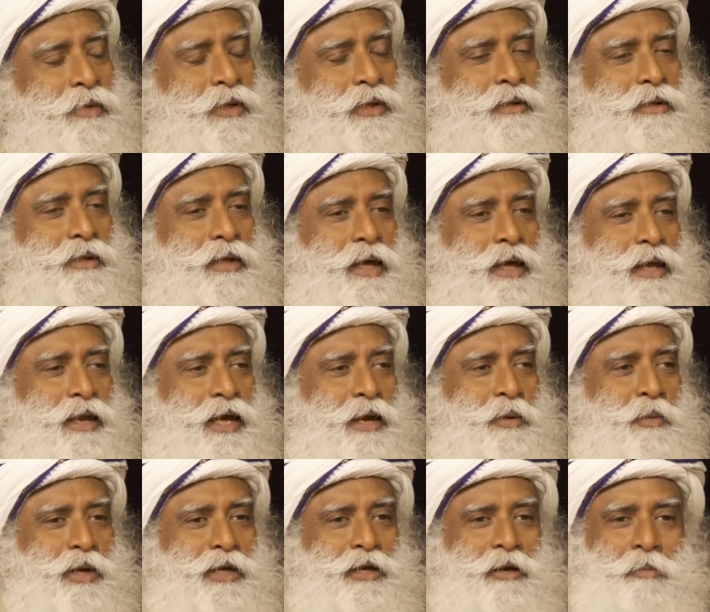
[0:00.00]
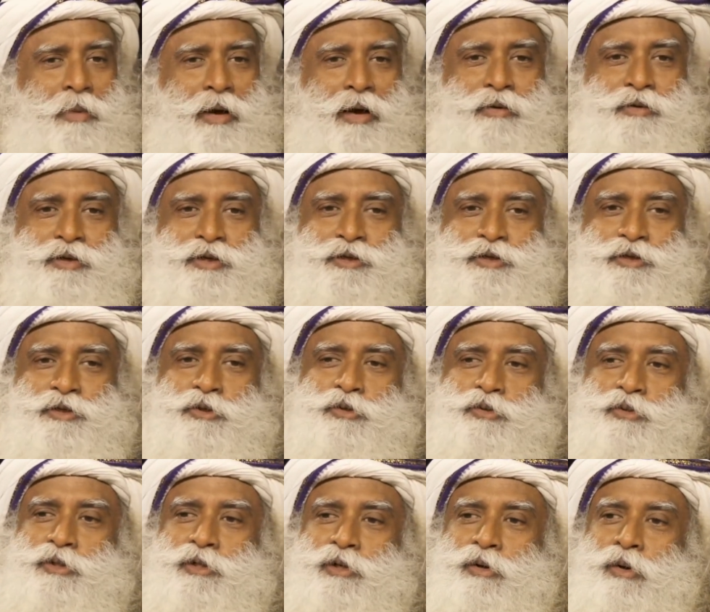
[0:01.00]
Then I went about
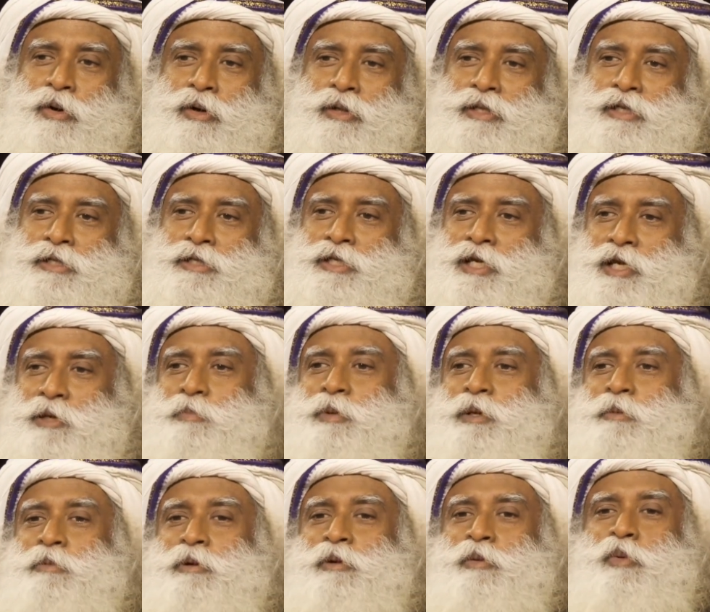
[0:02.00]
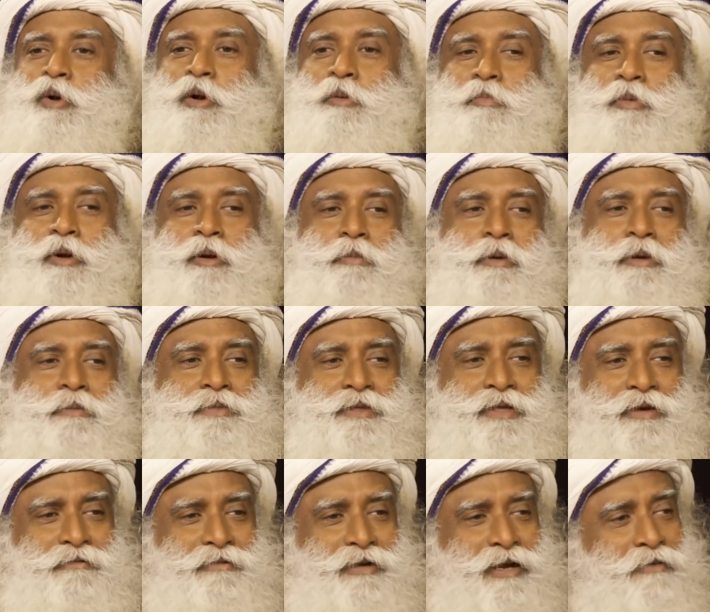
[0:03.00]
introducing all the sick people, what problems
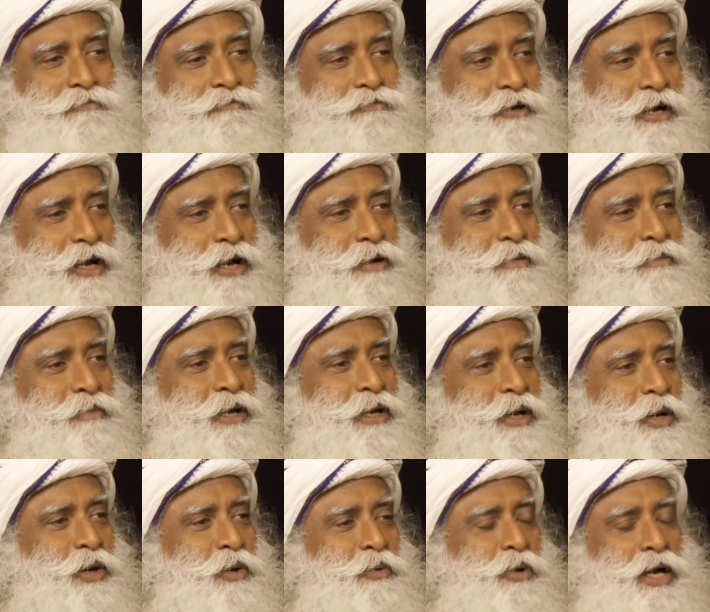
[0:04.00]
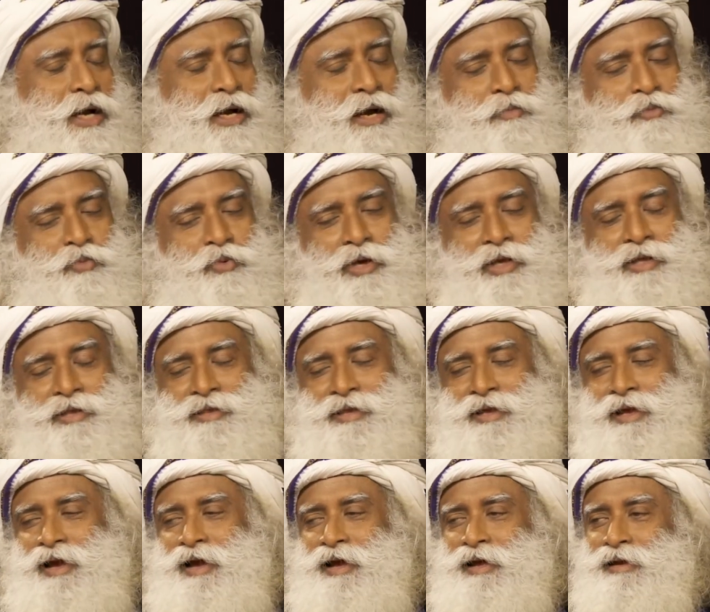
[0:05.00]
they've come from, come with,
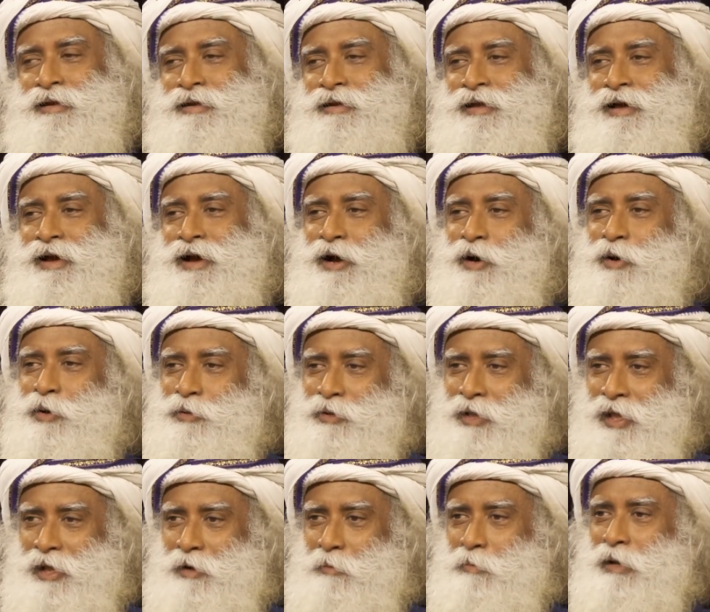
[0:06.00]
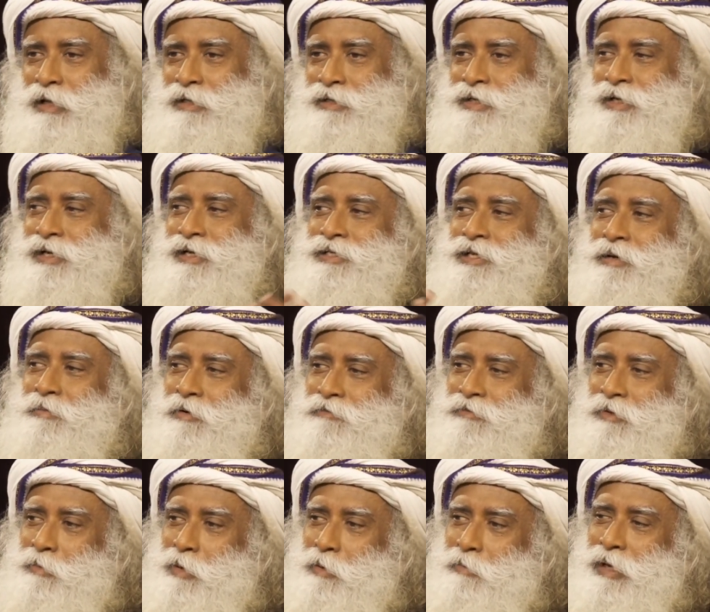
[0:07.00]
and how they're better. Some of
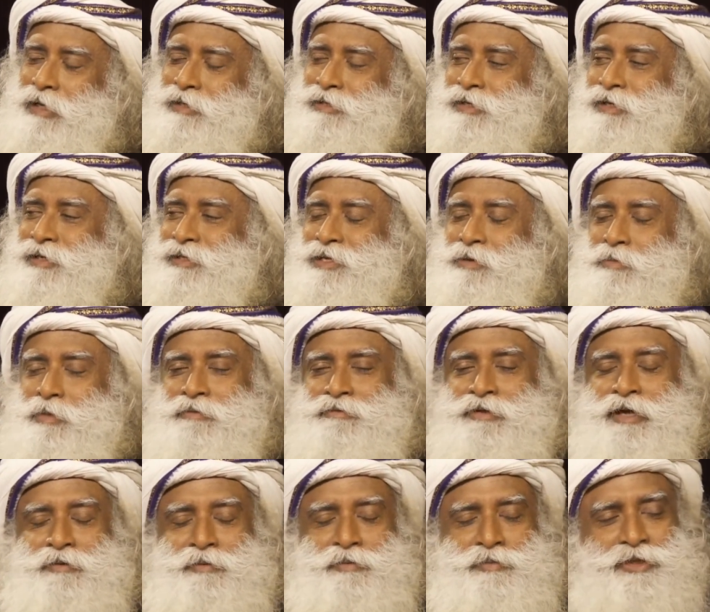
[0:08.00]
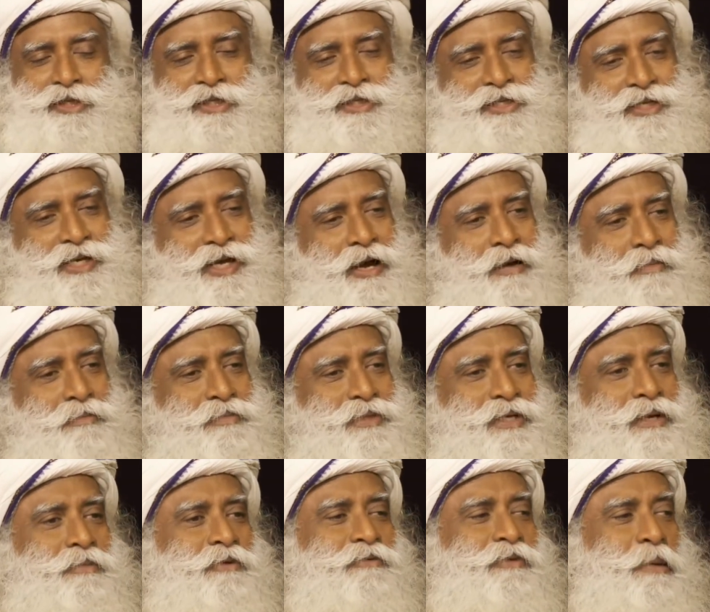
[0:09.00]
them are better, some of them just come,
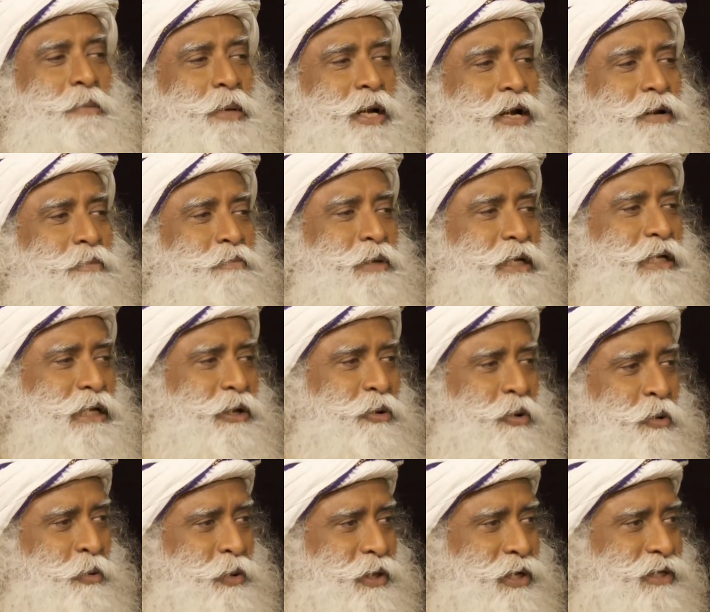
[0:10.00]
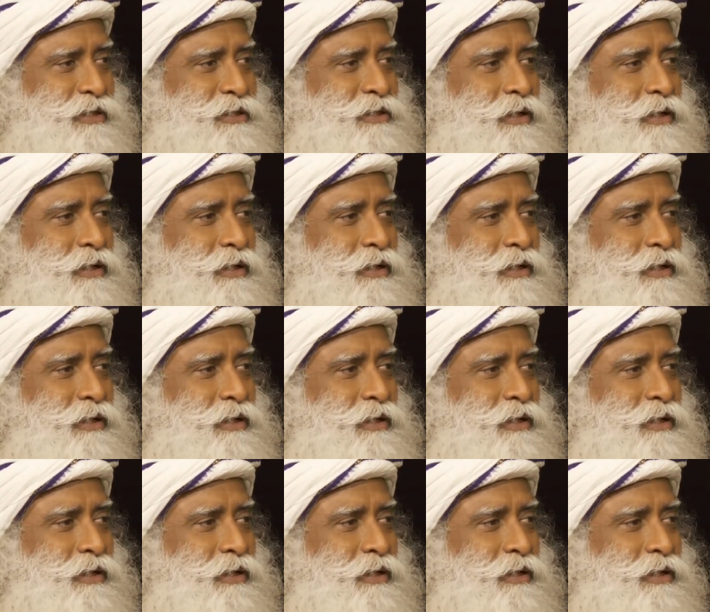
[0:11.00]
some of them are completely over it.